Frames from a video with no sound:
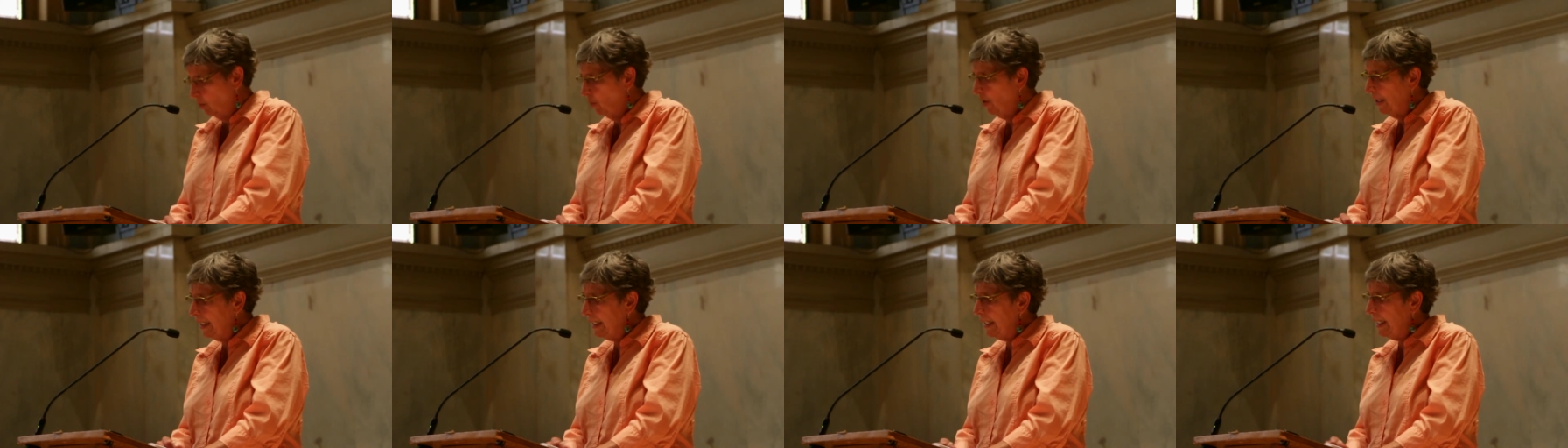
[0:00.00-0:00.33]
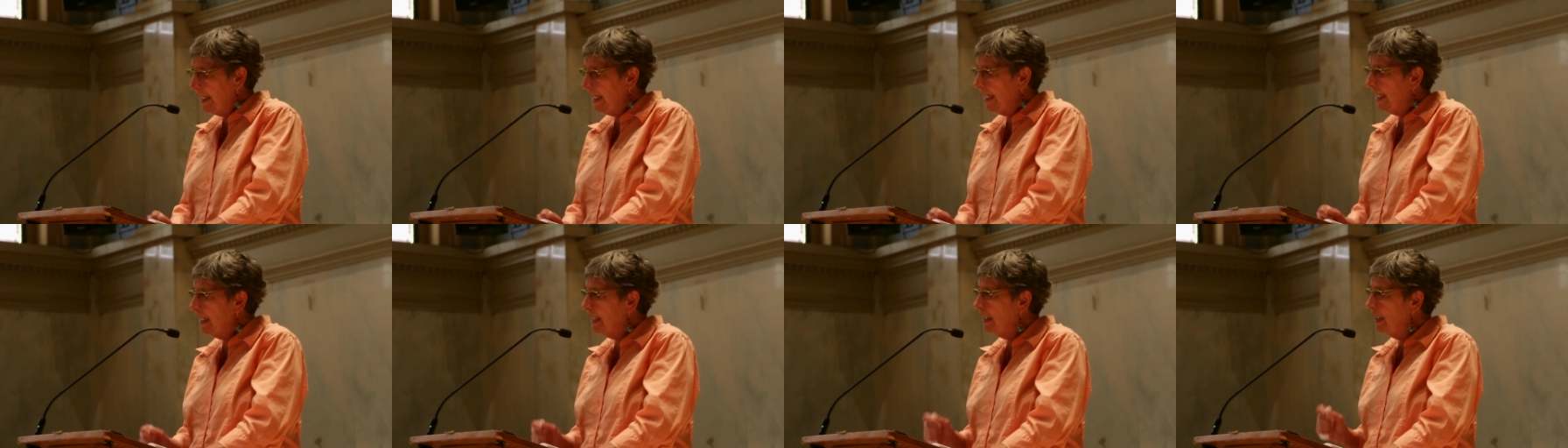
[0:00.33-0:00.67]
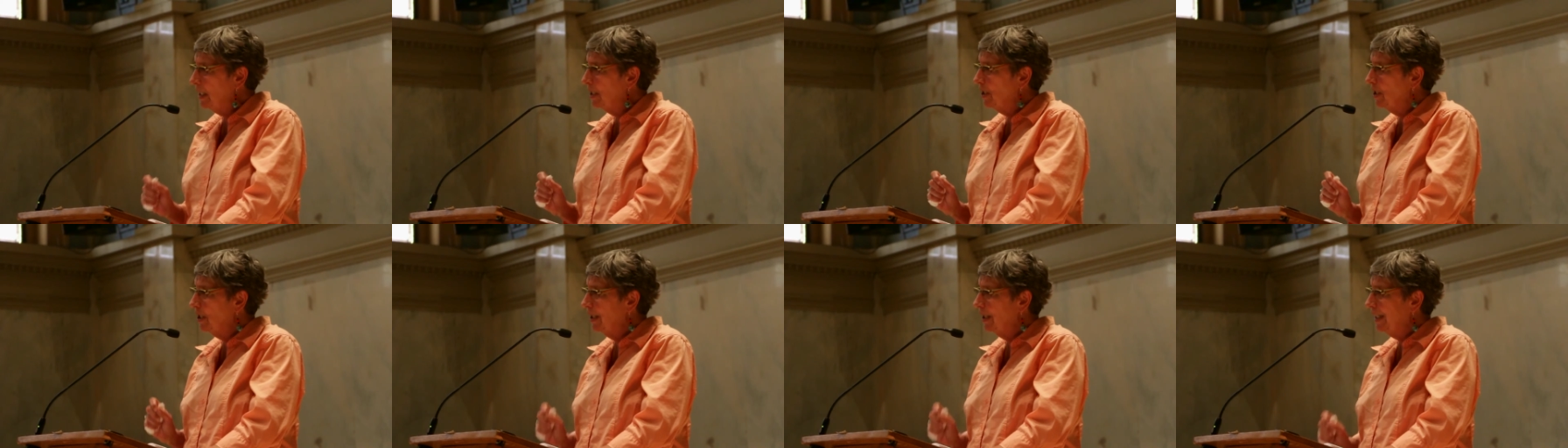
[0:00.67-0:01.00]
We need
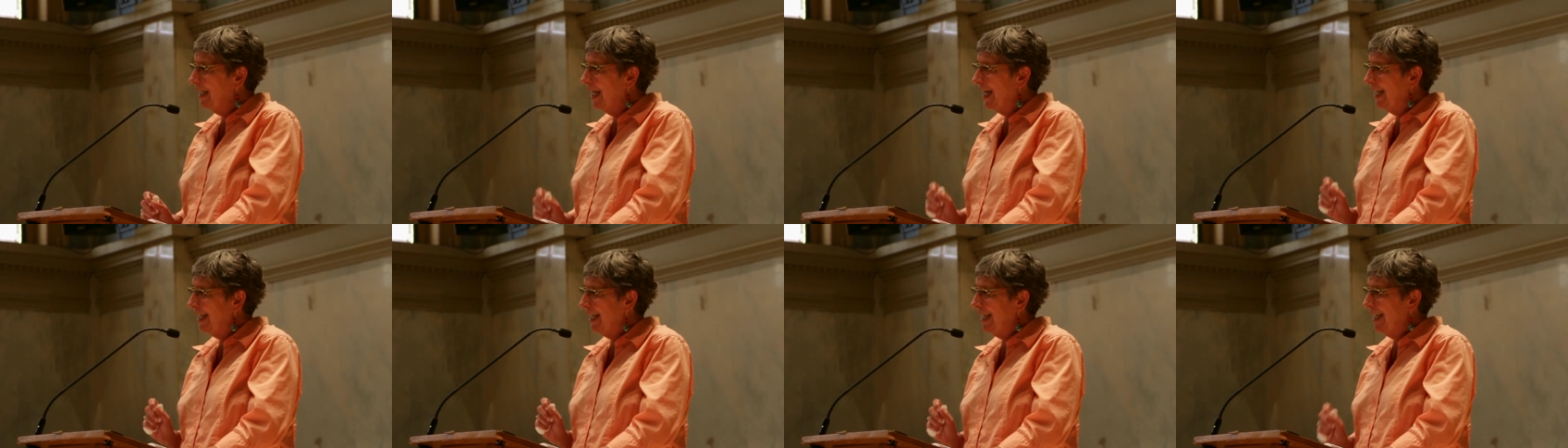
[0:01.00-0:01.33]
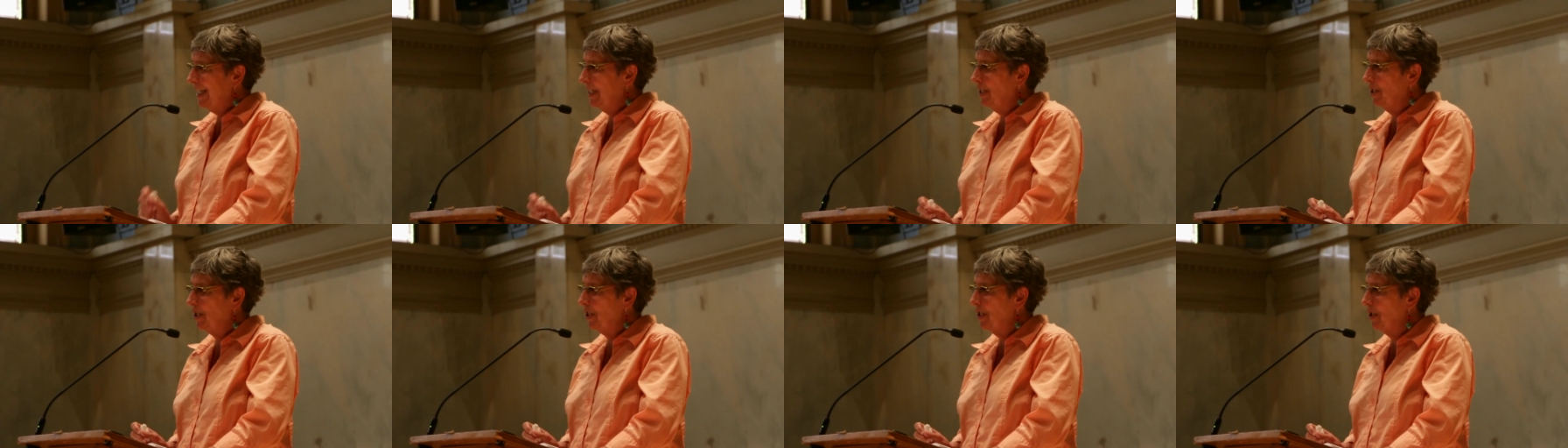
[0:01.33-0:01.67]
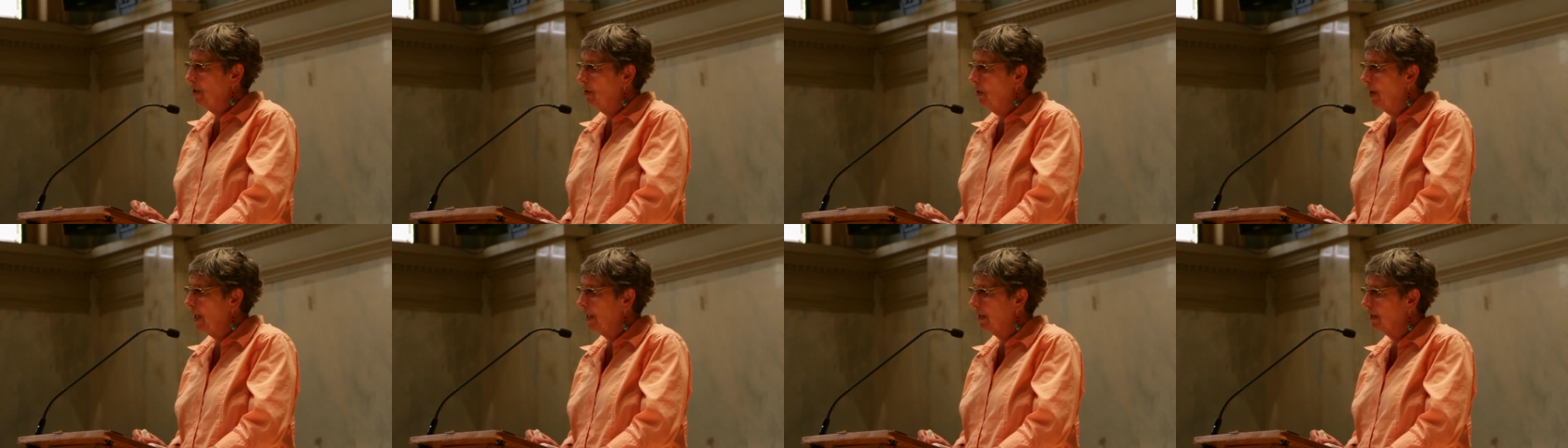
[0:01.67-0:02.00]
to get
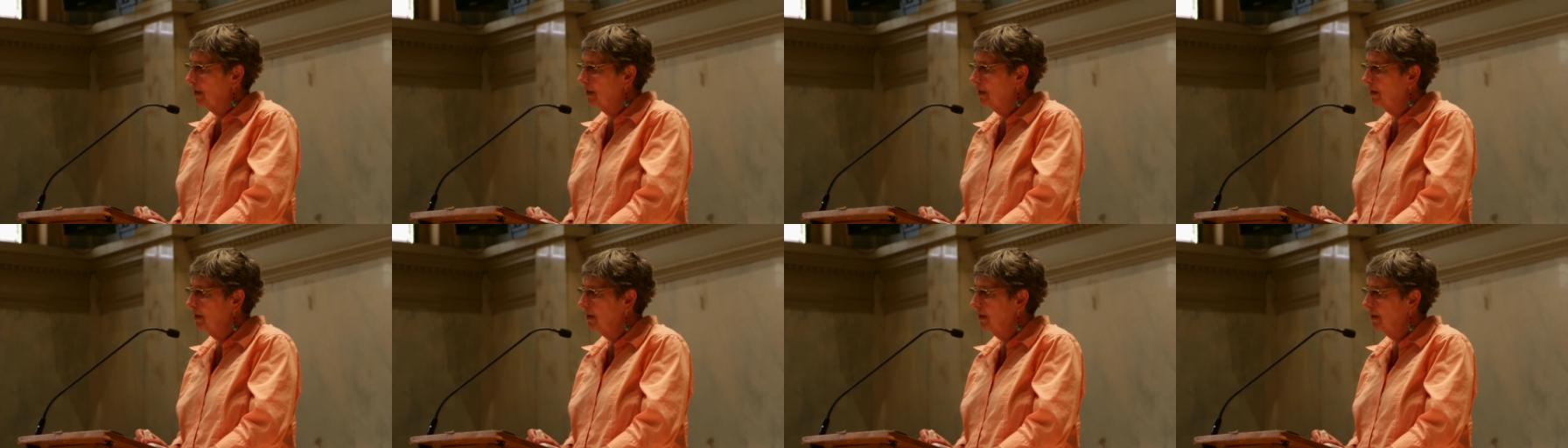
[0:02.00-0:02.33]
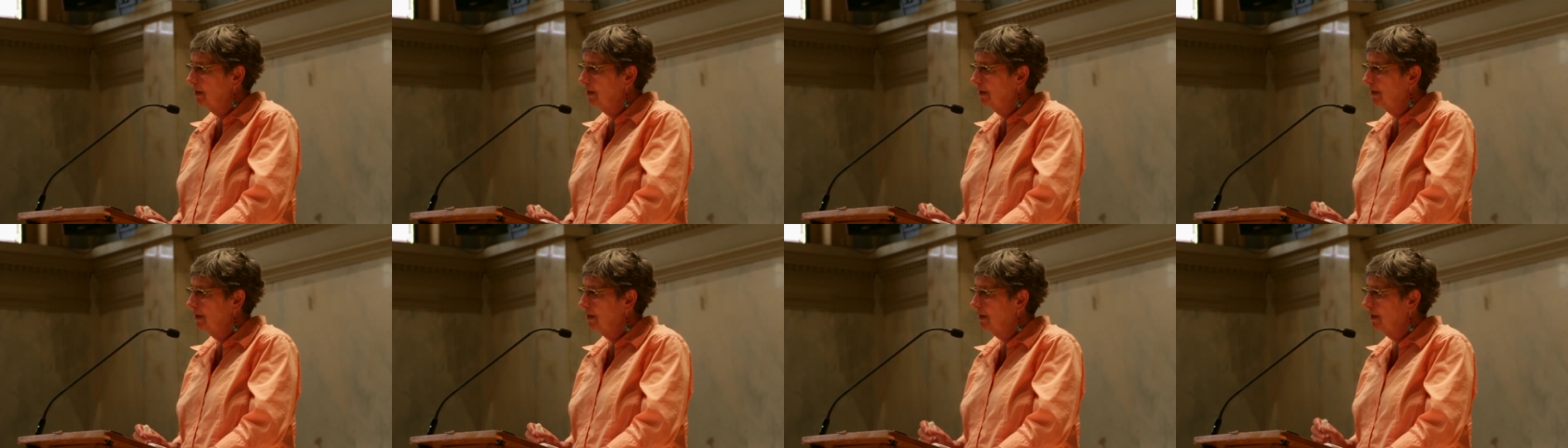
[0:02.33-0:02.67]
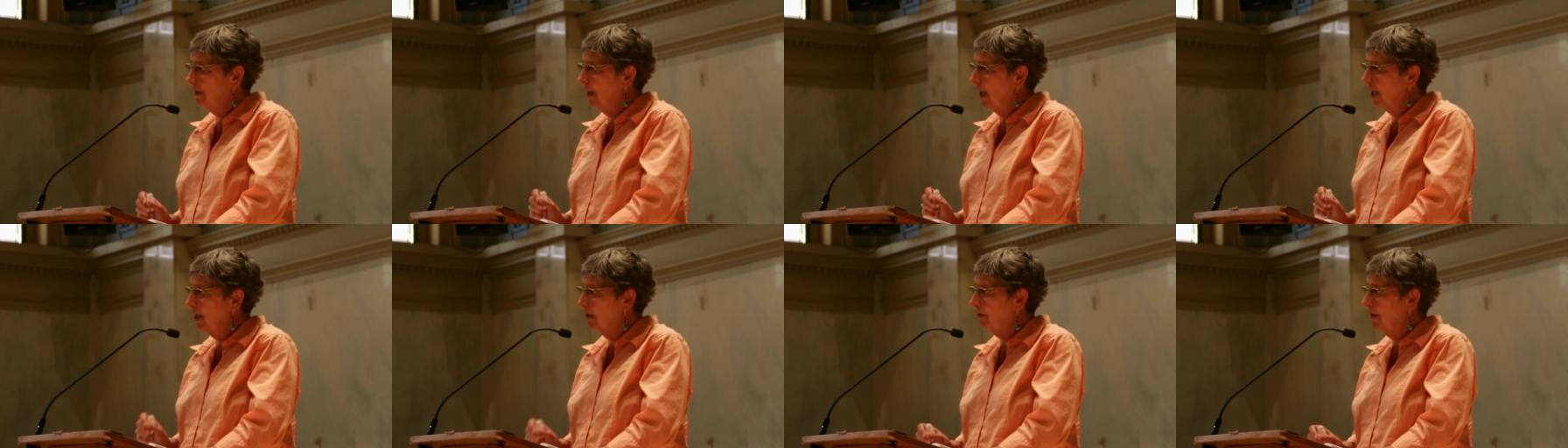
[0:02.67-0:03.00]
into it,
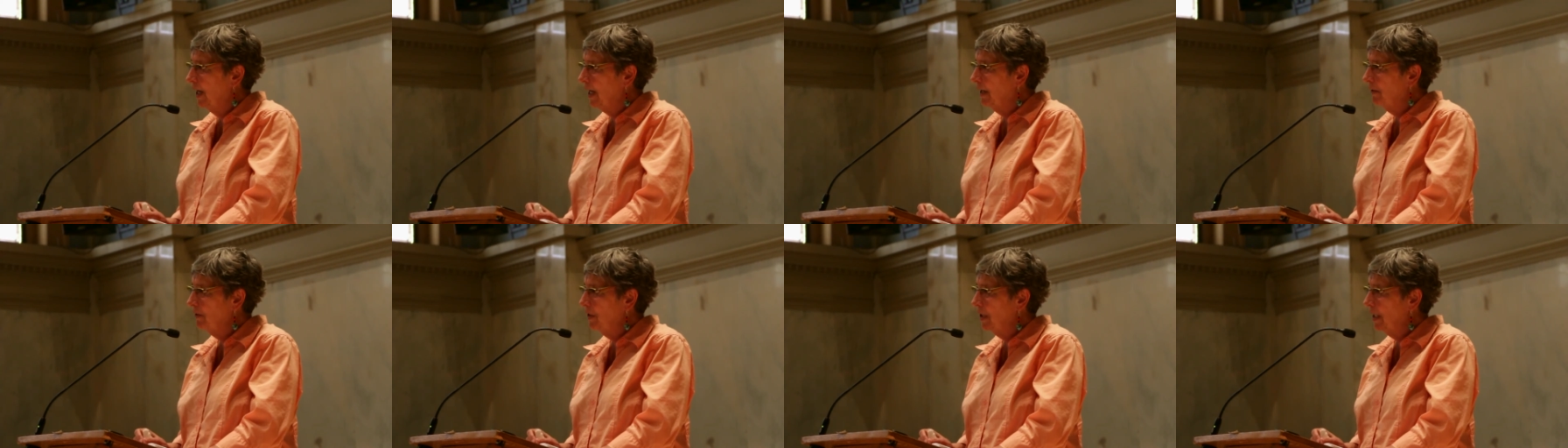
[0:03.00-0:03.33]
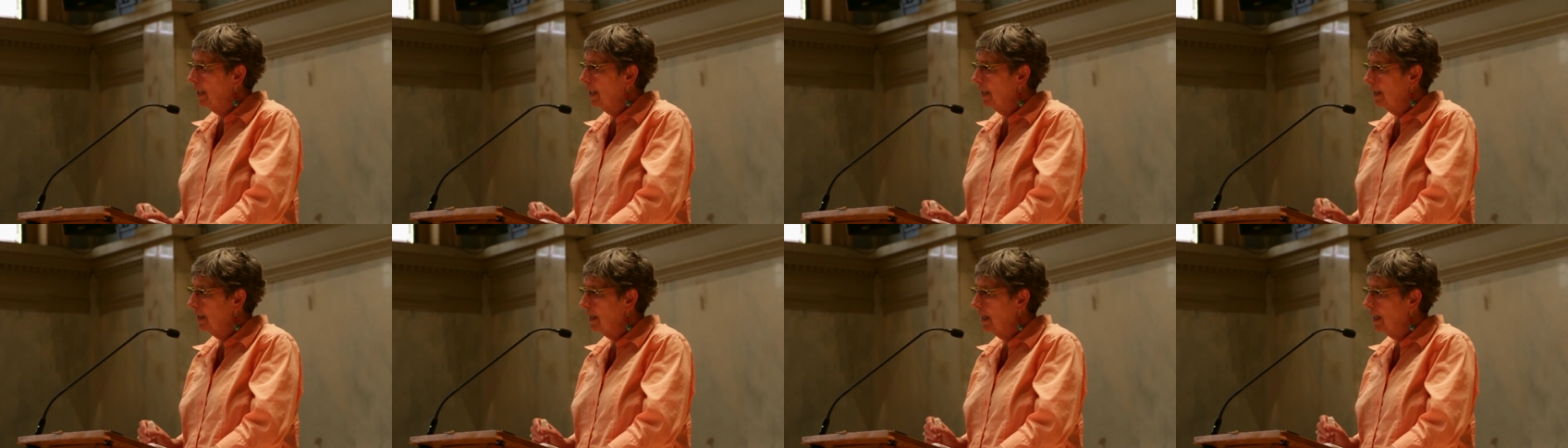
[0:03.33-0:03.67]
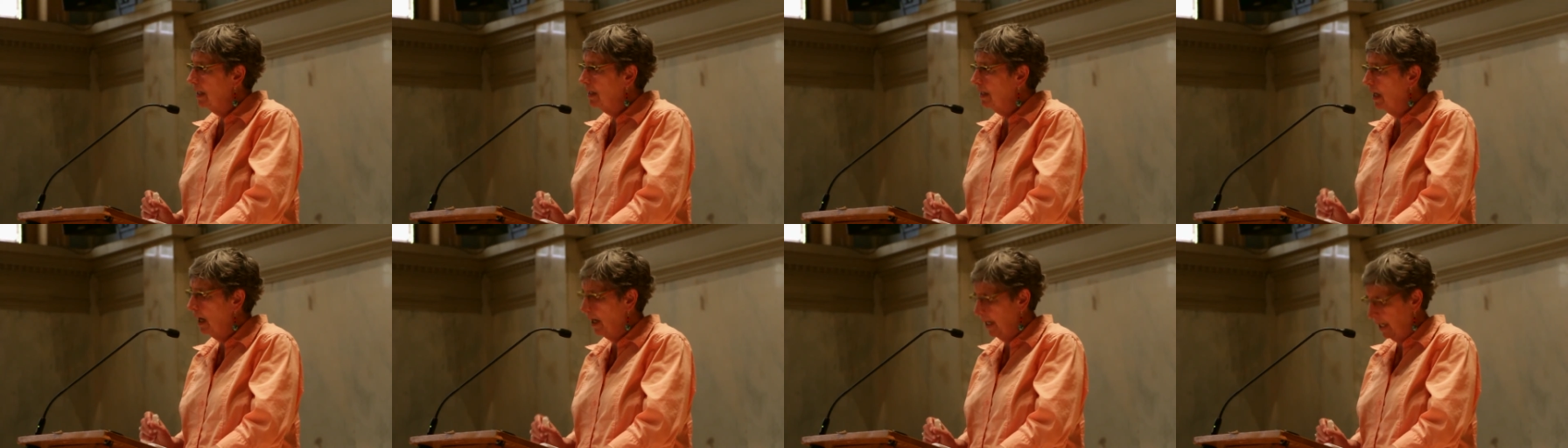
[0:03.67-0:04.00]
not around it
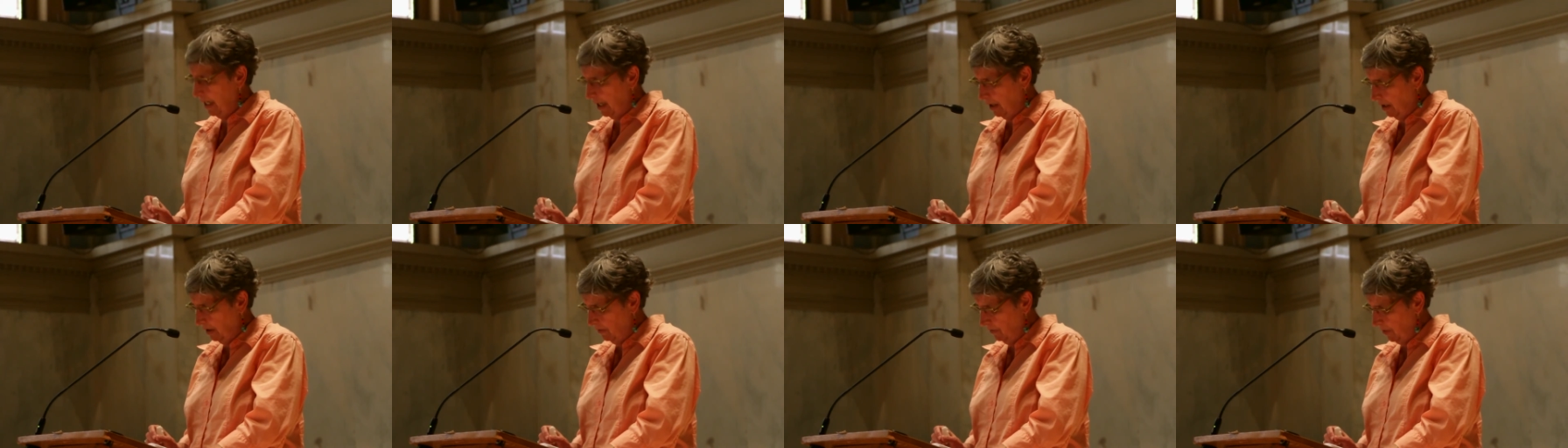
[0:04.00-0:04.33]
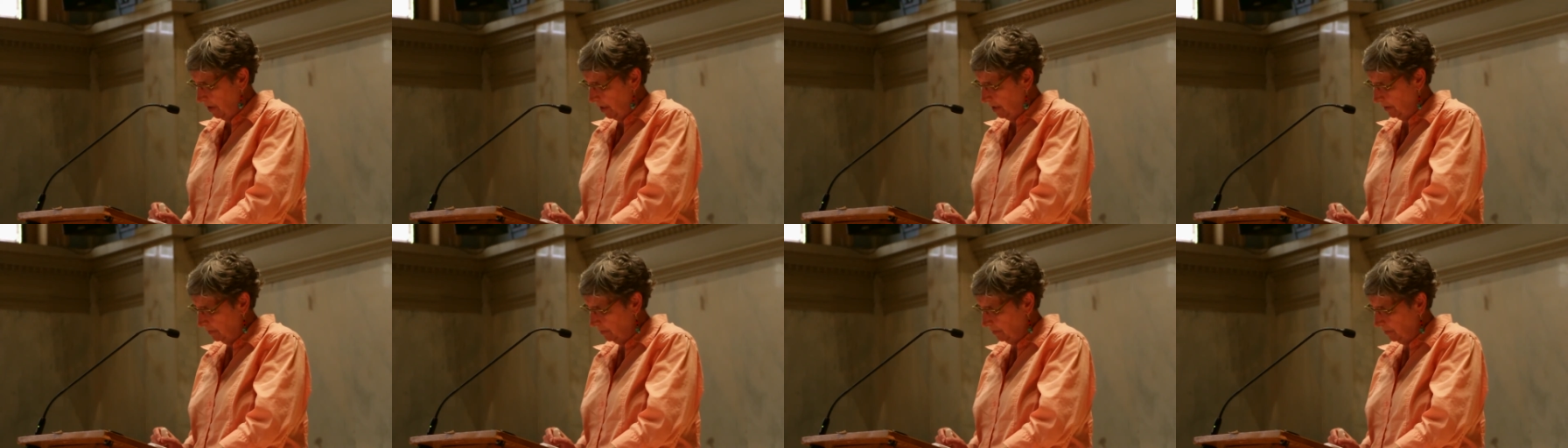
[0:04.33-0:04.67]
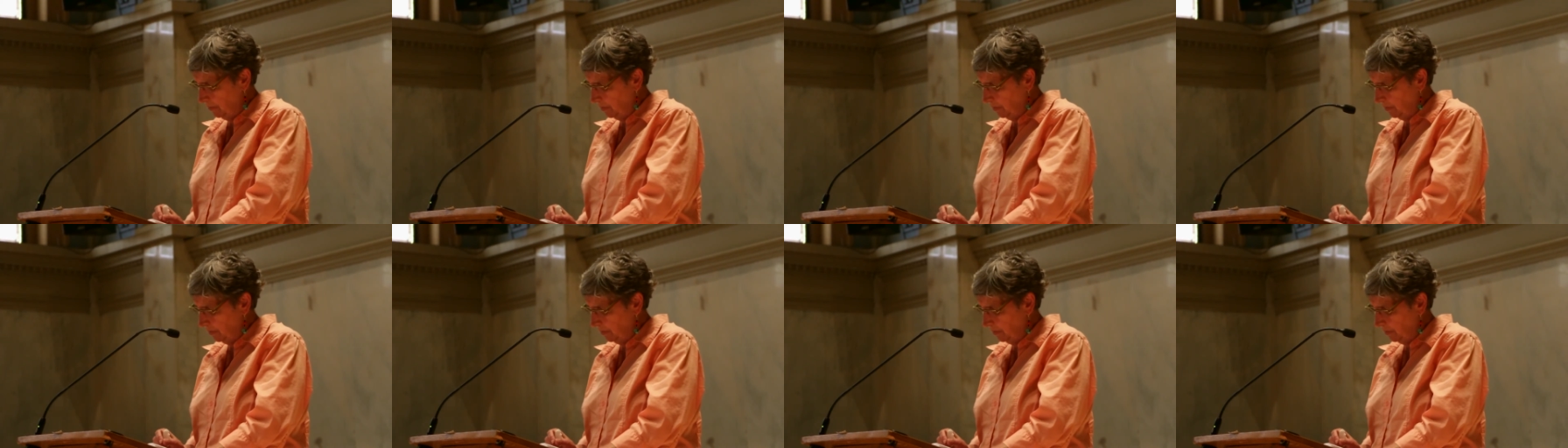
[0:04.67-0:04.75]
and not out of it.